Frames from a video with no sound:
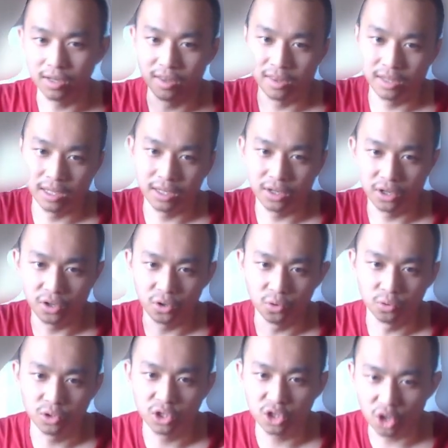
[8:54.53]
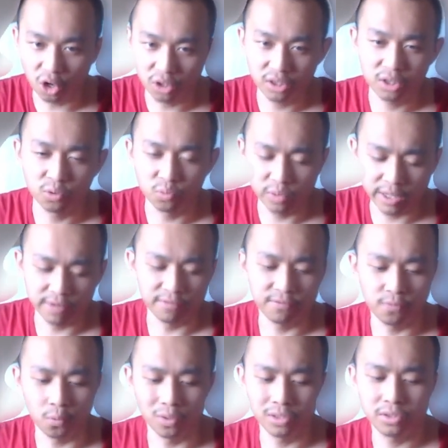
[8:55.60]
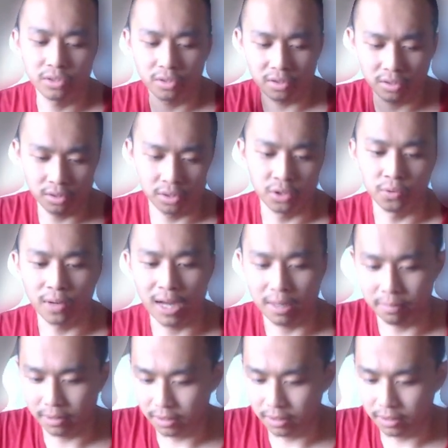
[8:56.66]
then you start to reinforce the new habit.